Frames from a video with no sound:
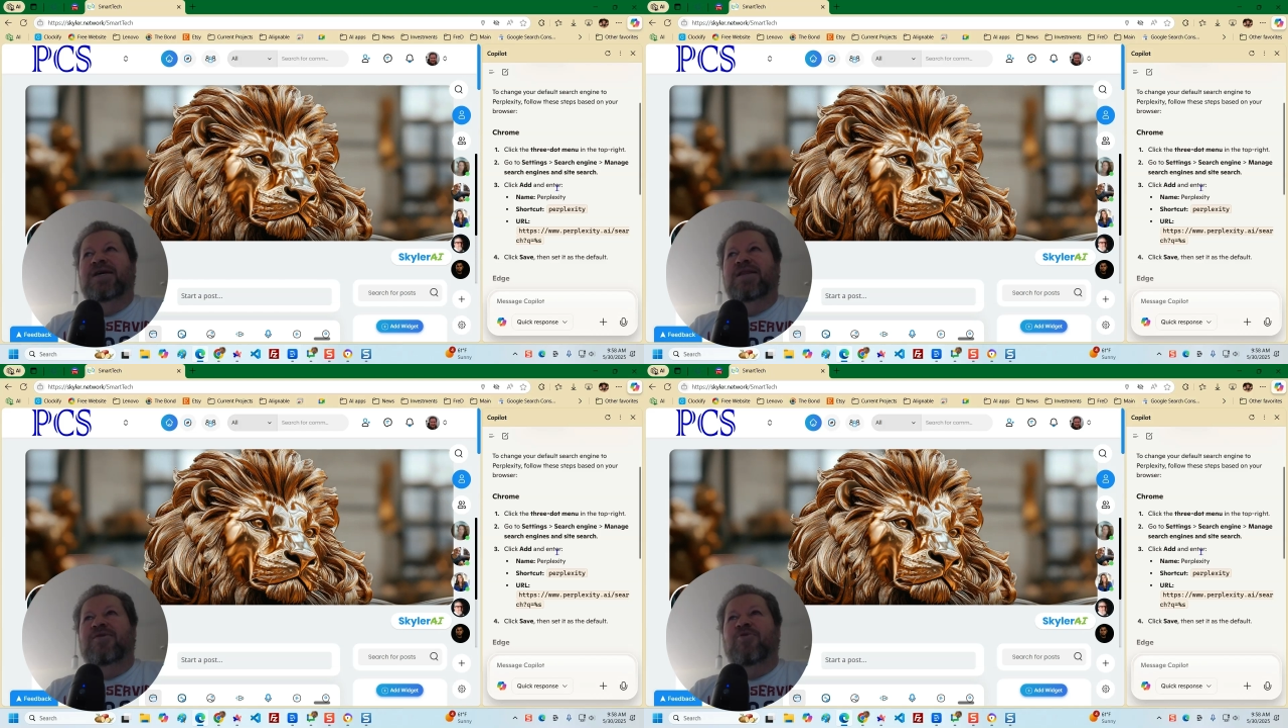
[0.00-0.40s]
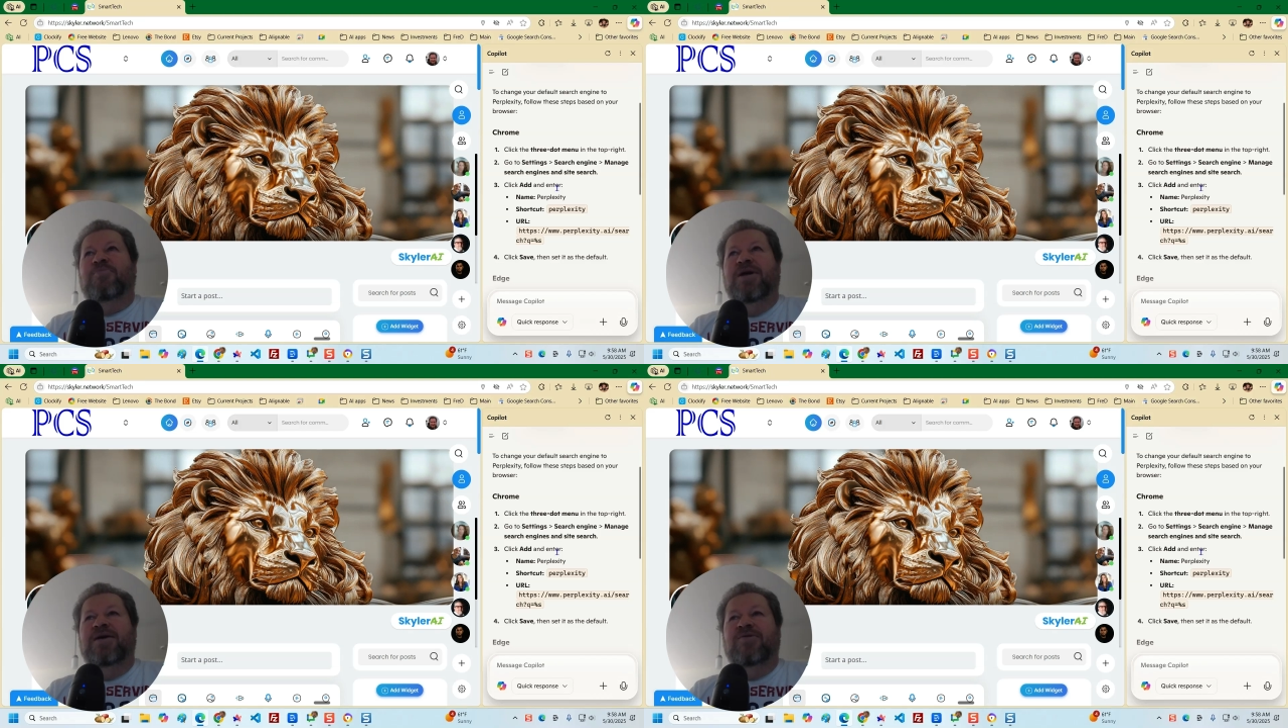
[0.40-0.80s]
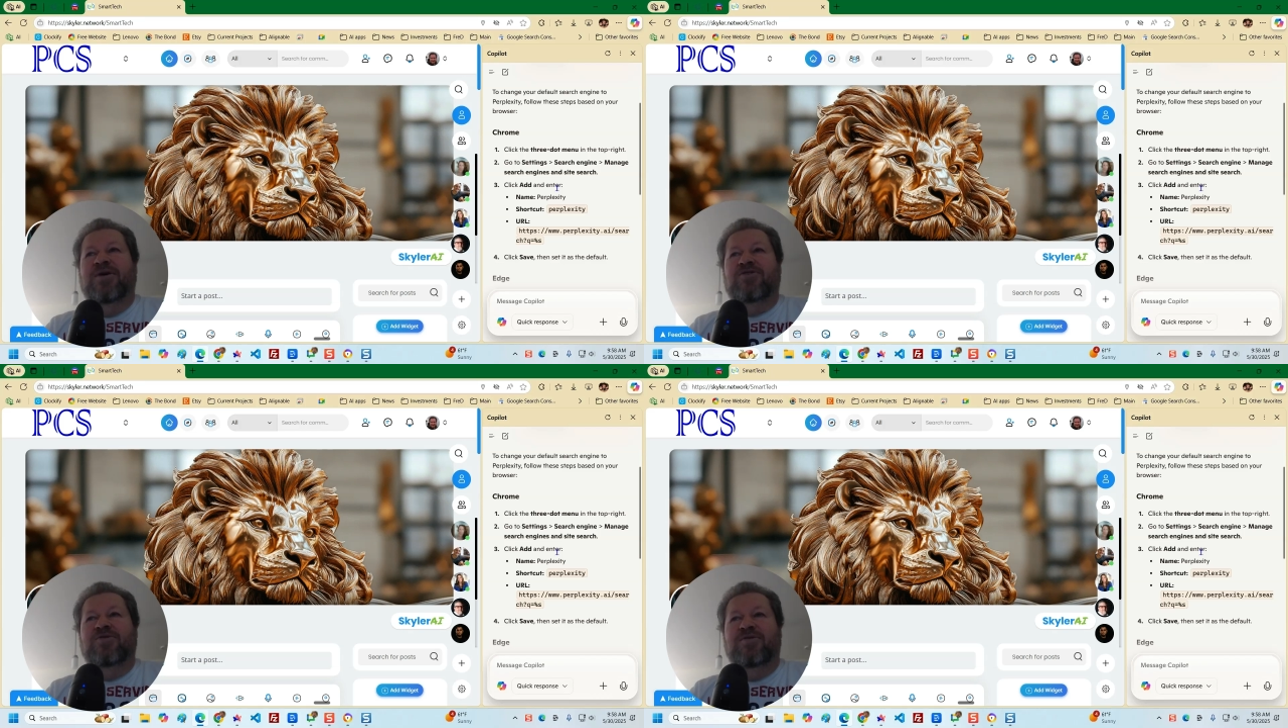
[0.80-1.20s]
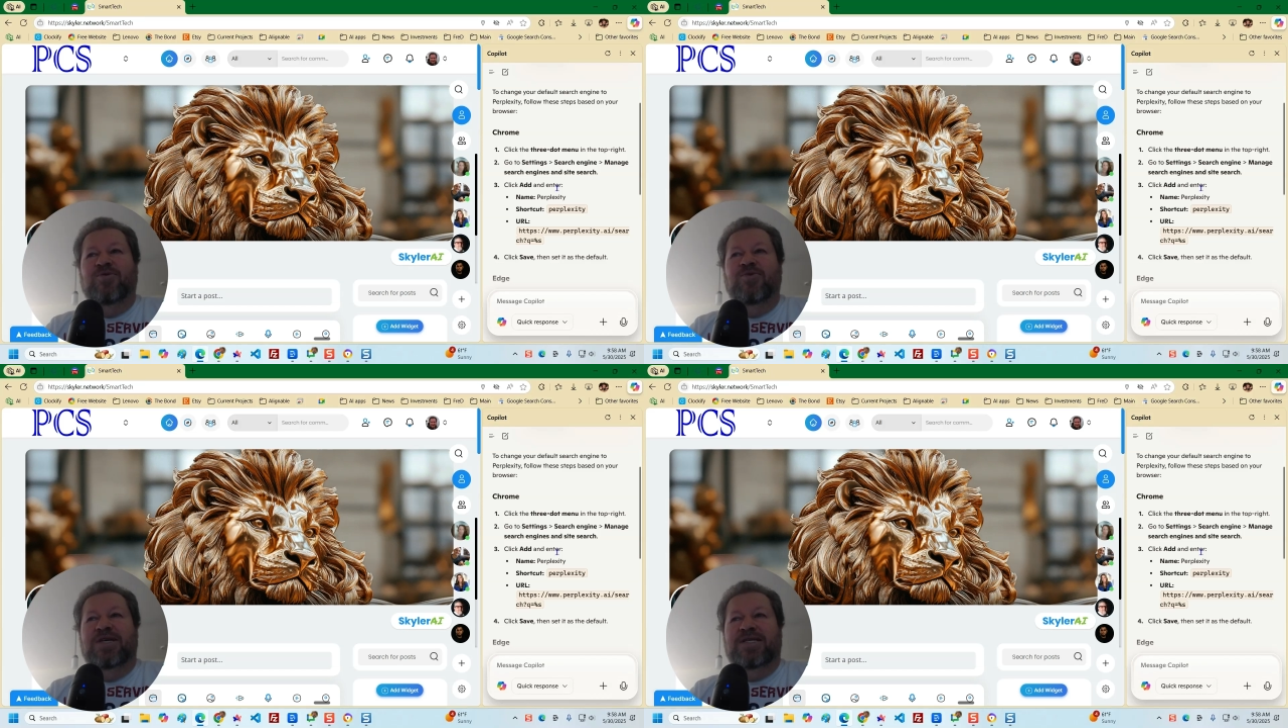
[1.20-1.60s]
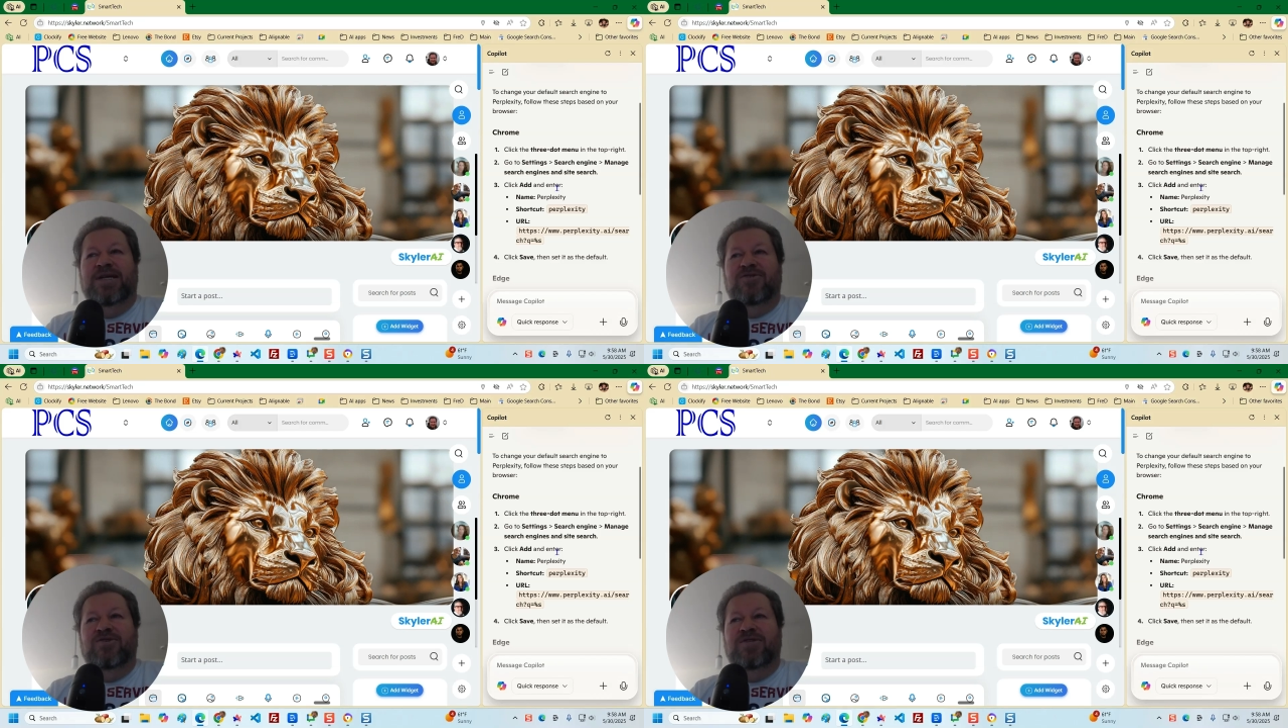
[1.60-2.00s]
the Copilot to actually do this,
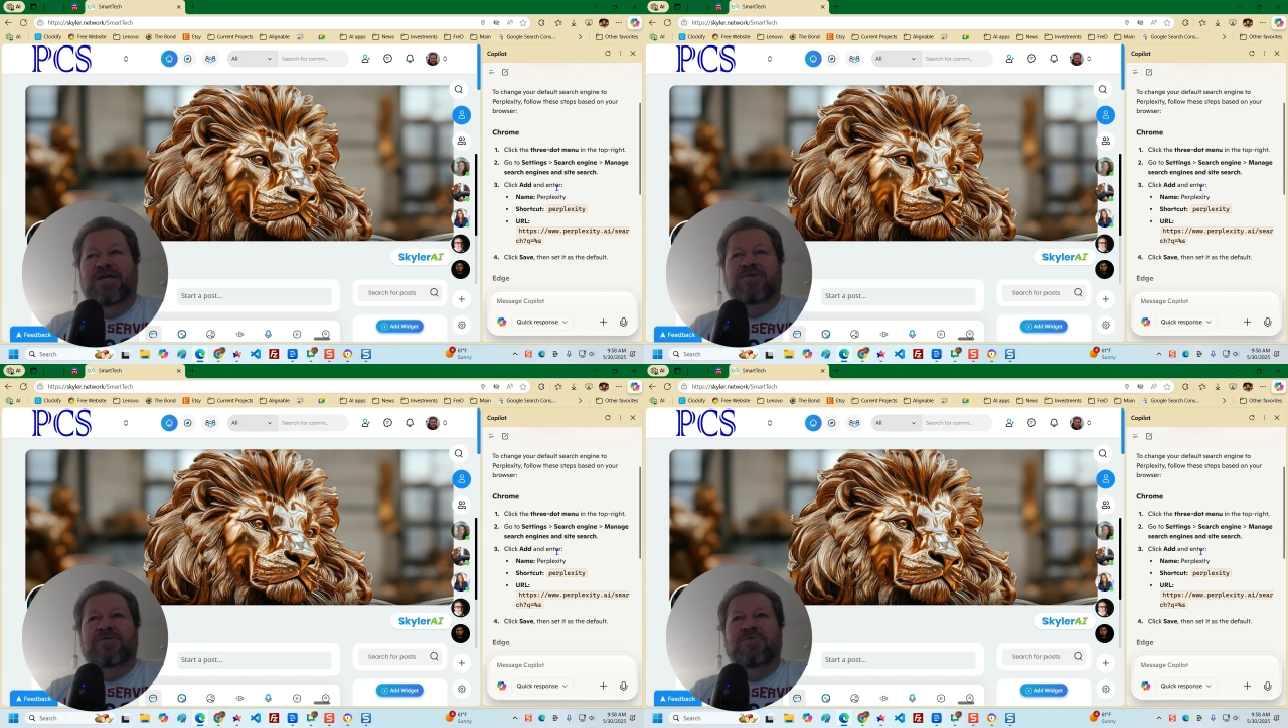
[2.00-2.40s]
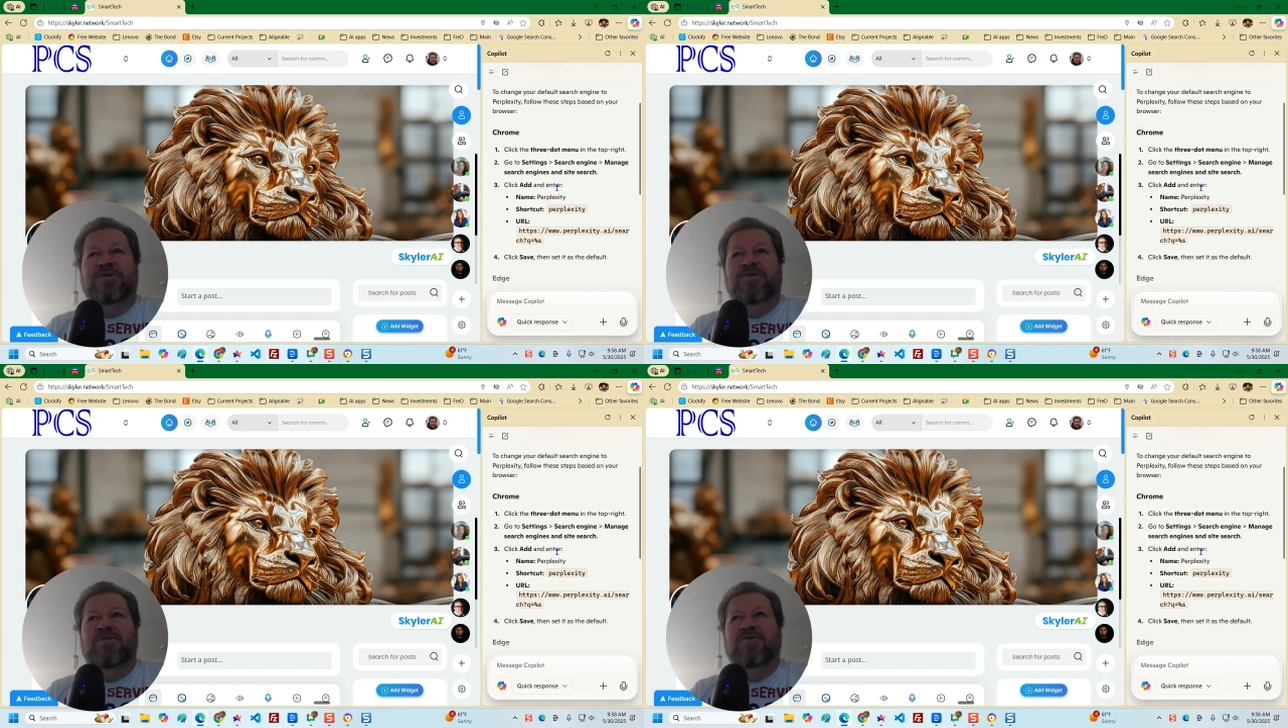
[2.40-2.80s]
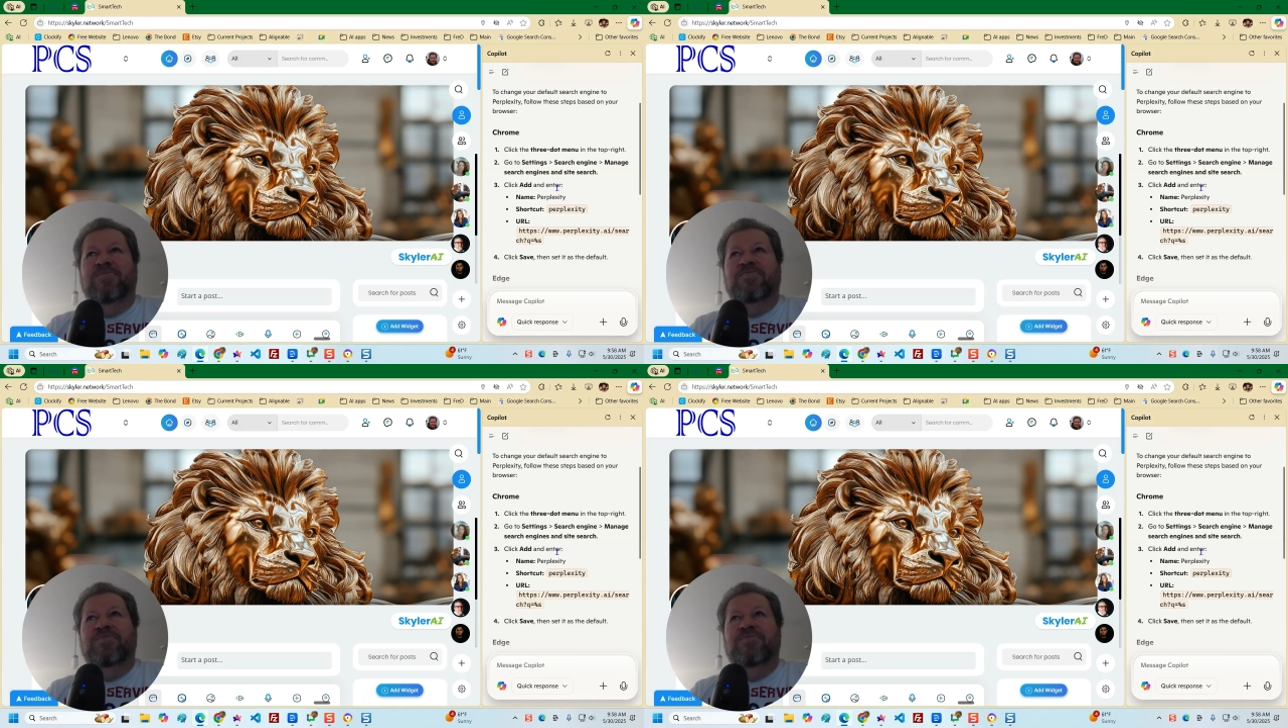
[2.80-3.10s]
not just tells you what to do.